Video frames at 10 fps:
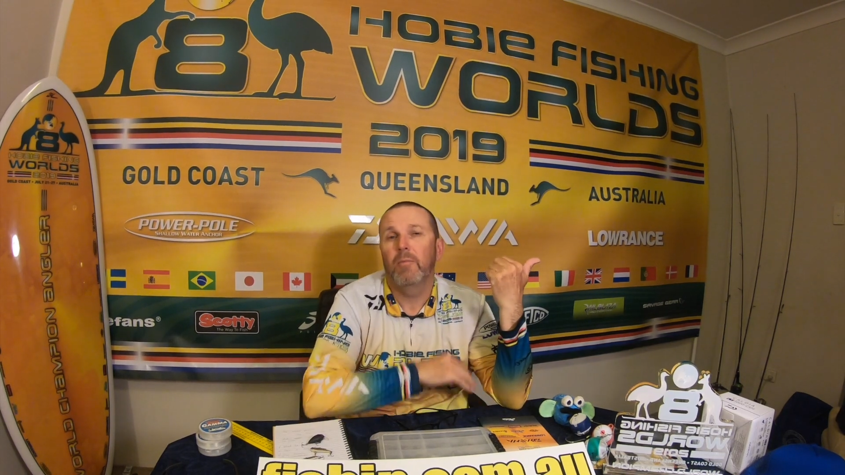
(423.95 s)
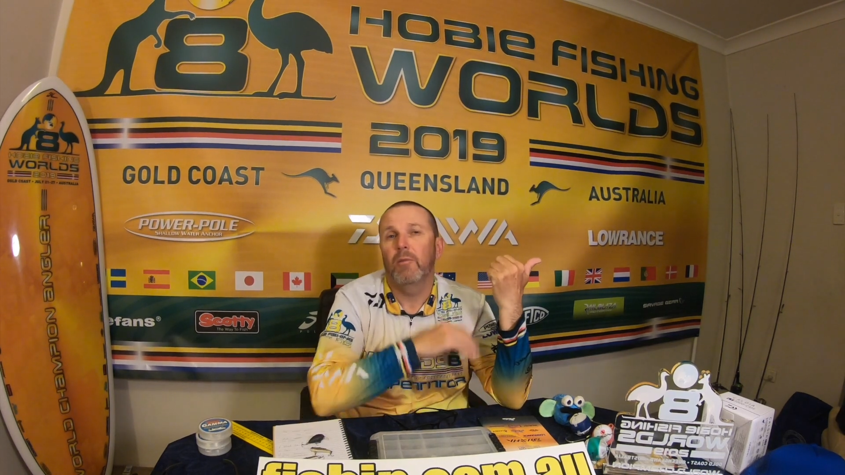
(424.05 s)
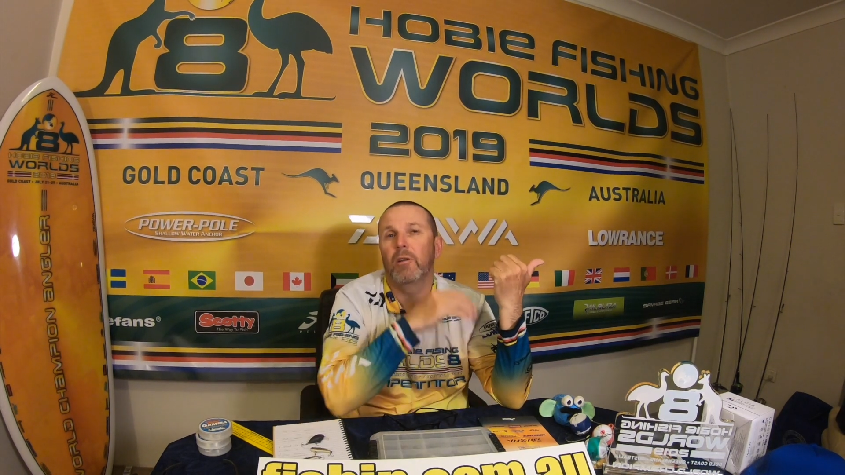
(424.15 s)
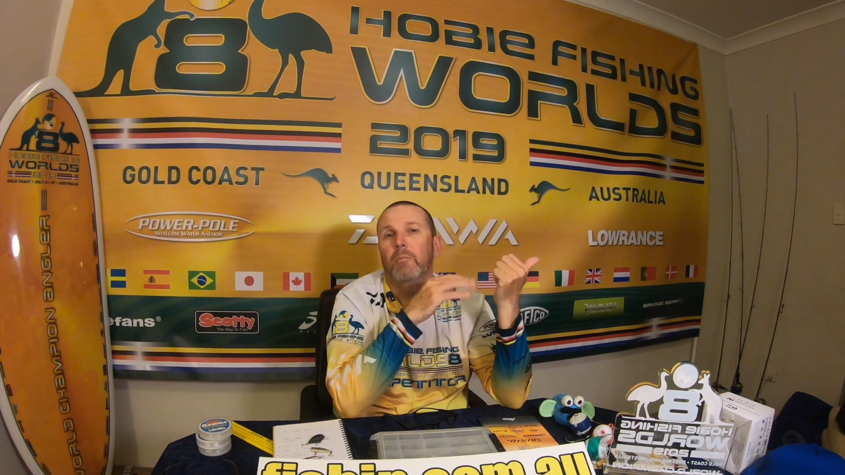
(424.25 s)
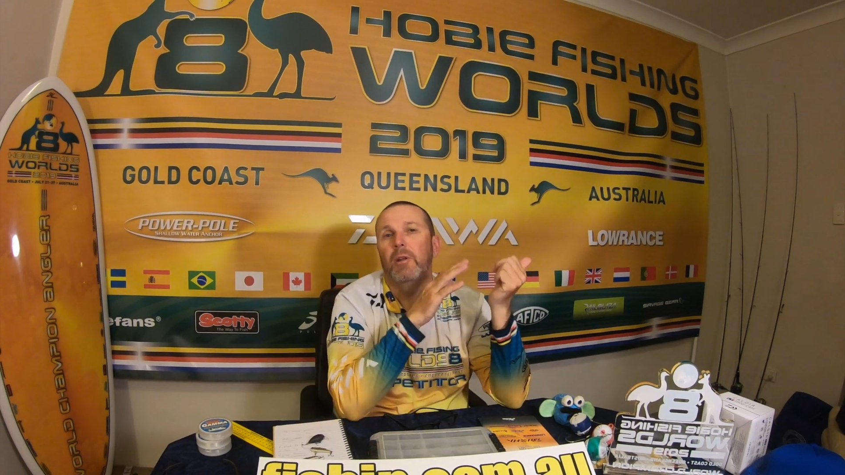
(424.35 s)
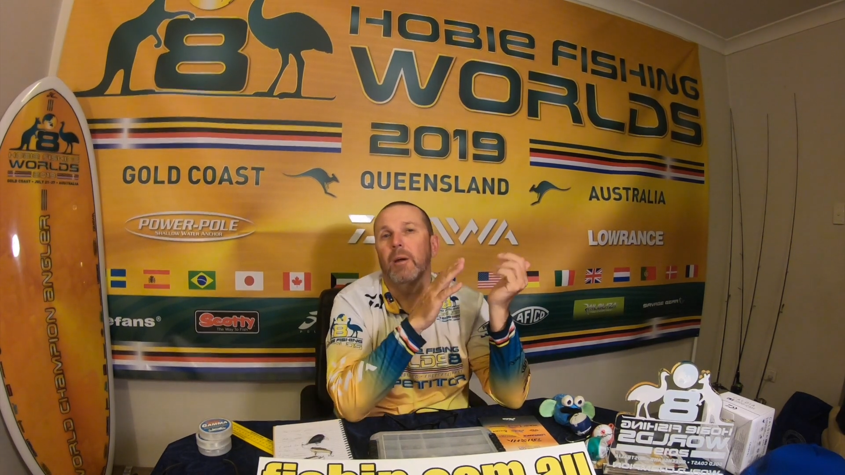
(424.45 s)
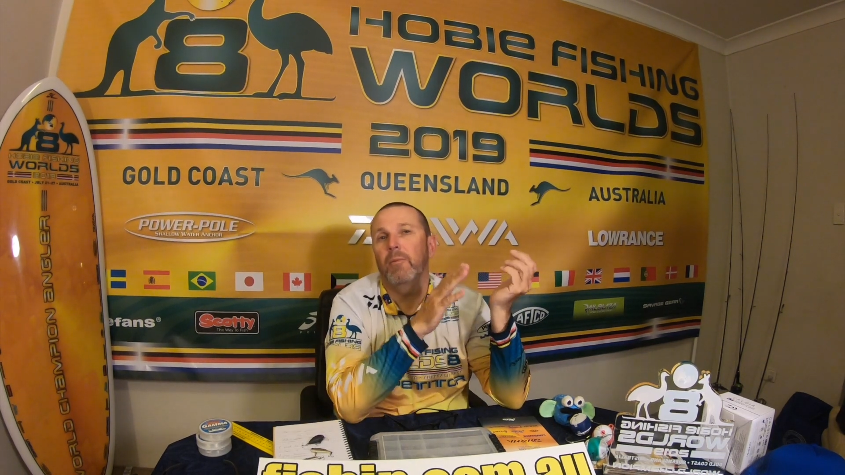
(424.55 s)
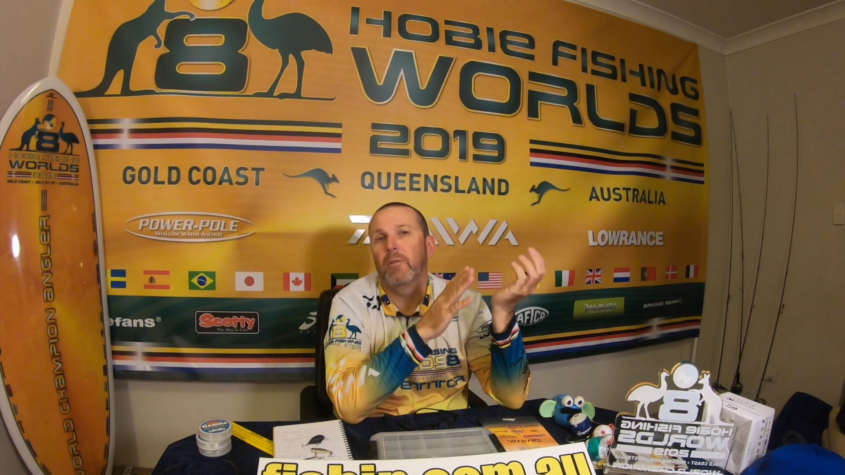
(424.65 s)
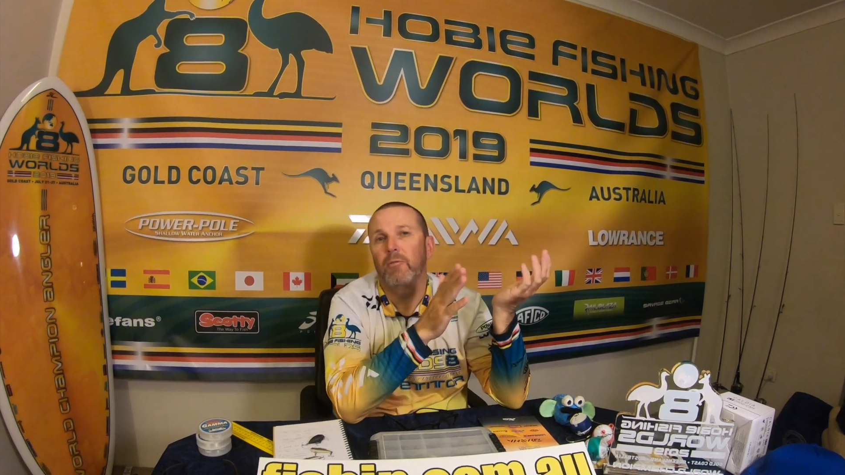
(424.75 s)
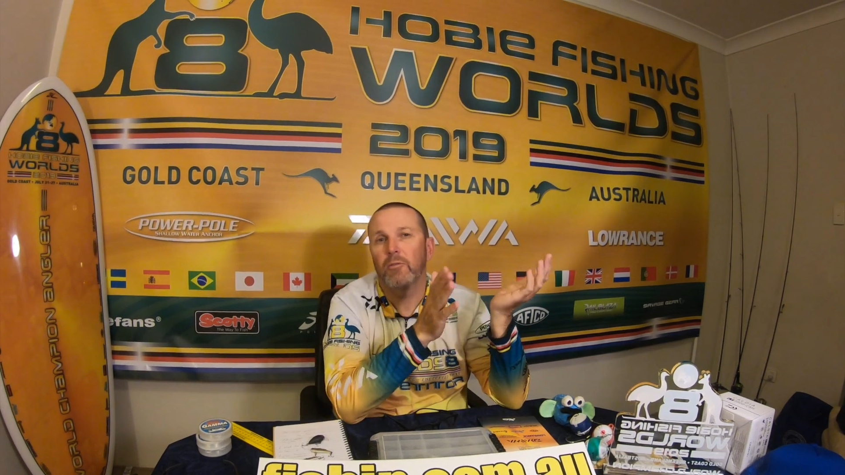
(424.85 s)
when I'd been up
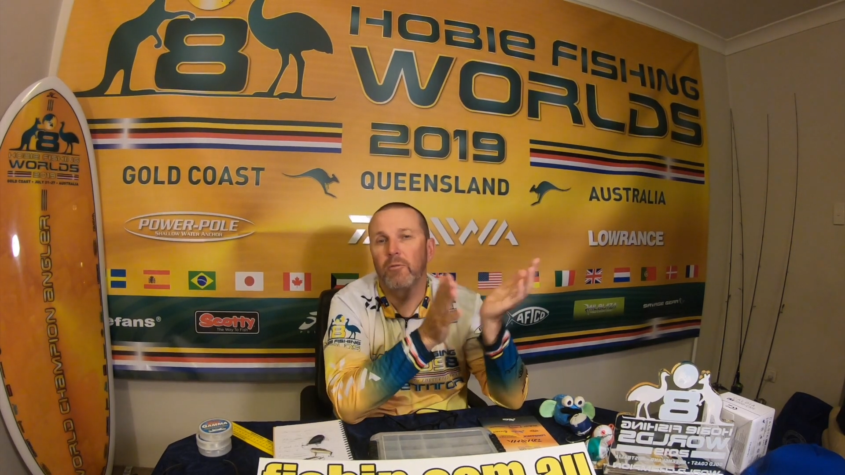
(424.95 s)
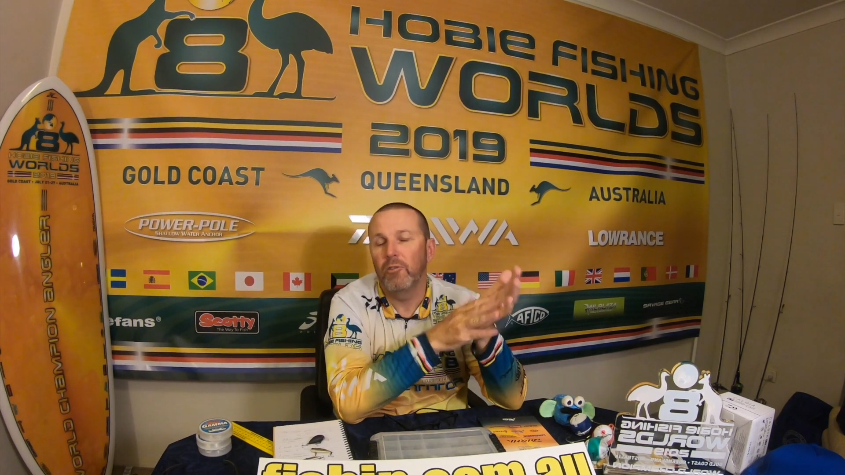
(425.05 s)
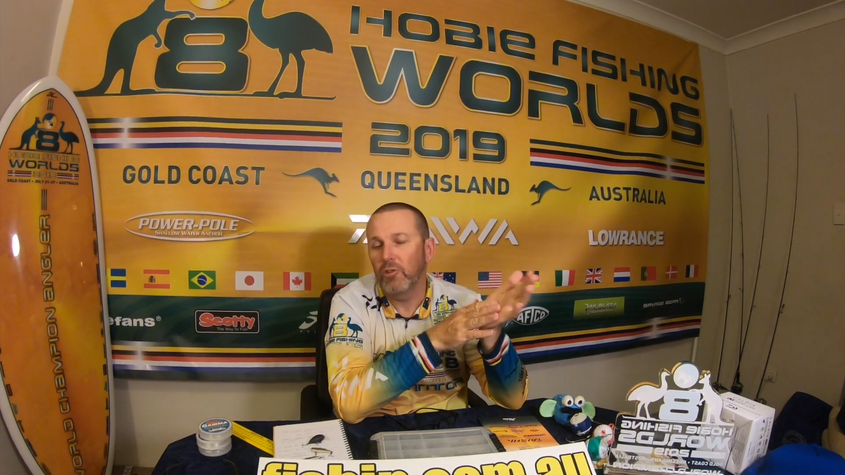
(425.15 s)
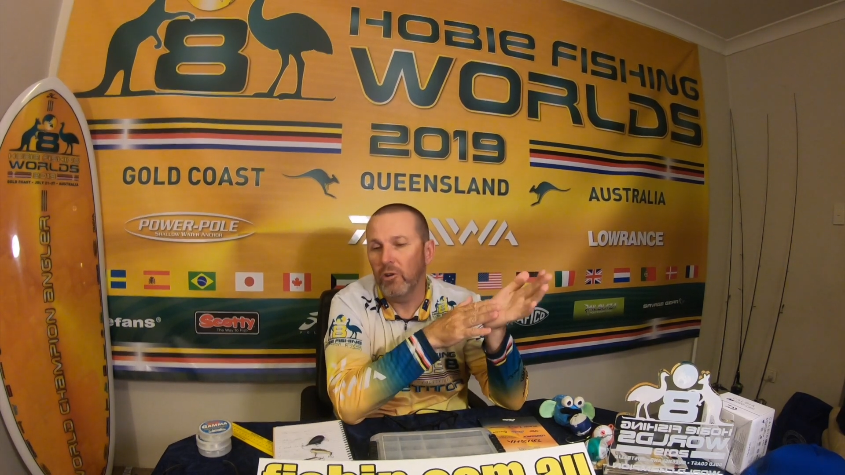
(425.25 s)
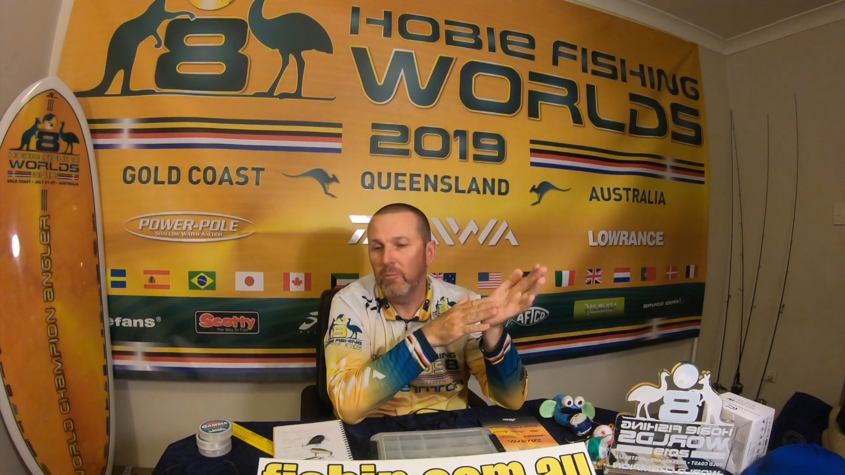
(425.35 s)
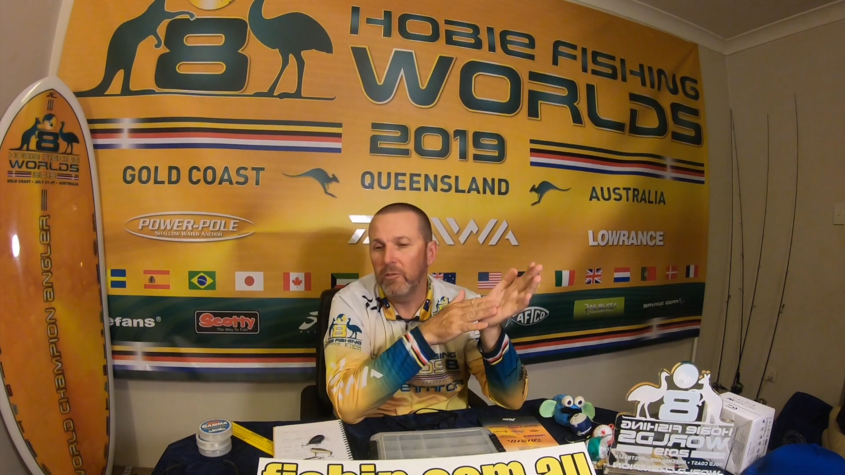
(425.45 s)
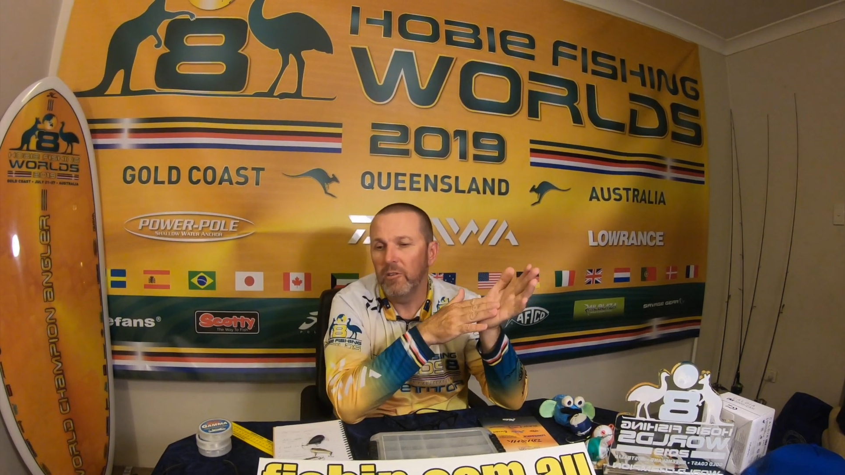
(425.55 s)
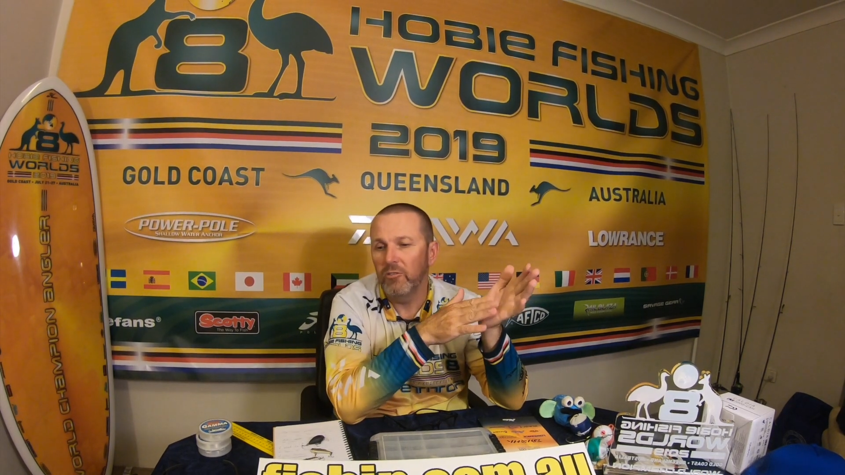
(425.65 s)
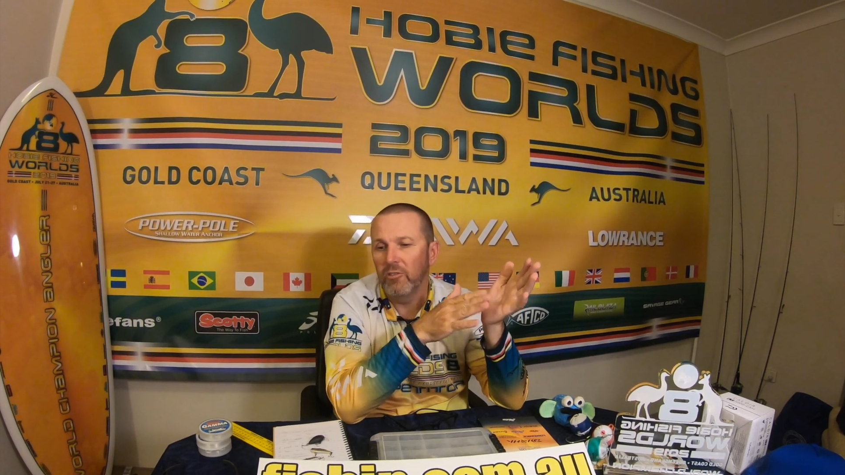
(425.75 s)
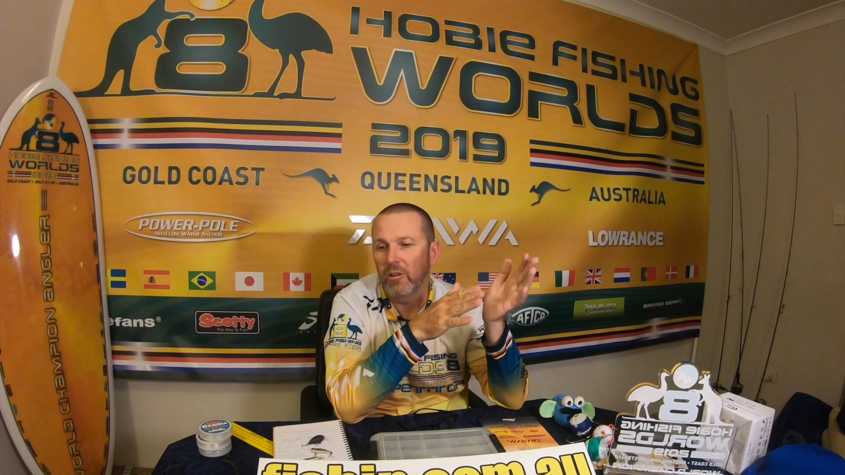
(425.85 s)
there to fish a
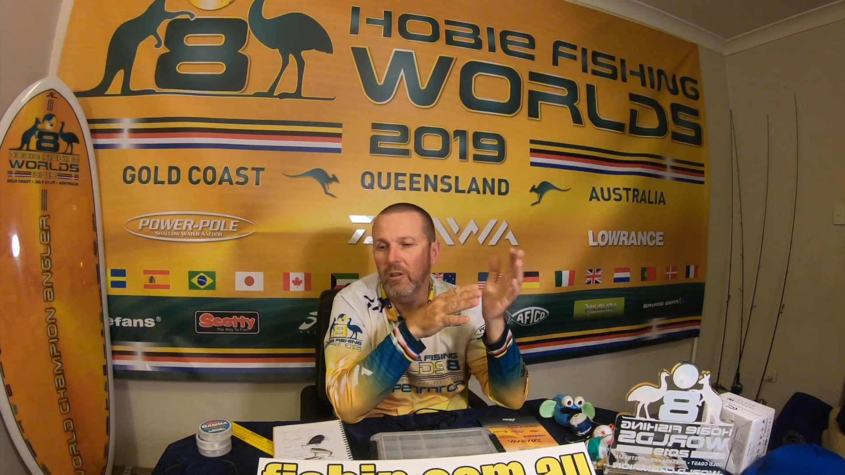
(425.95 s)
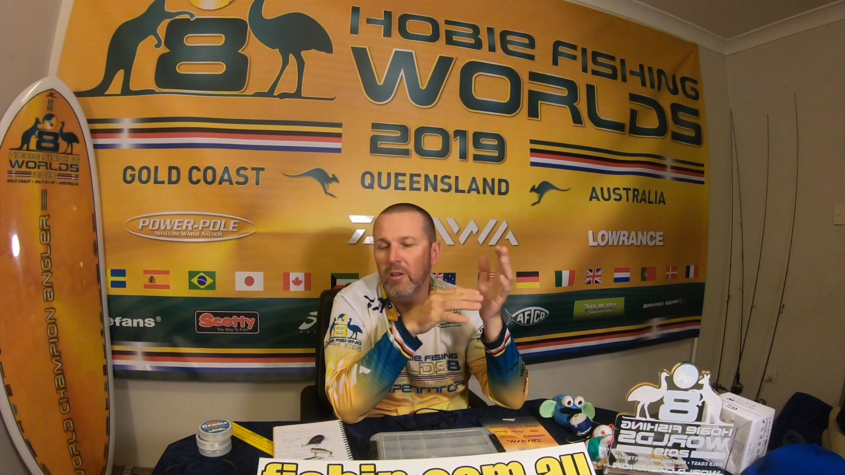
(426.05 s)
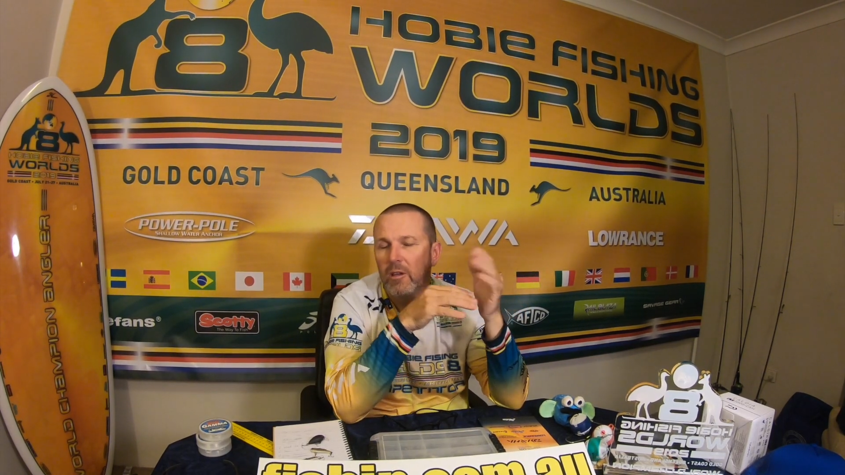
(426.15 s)
competition.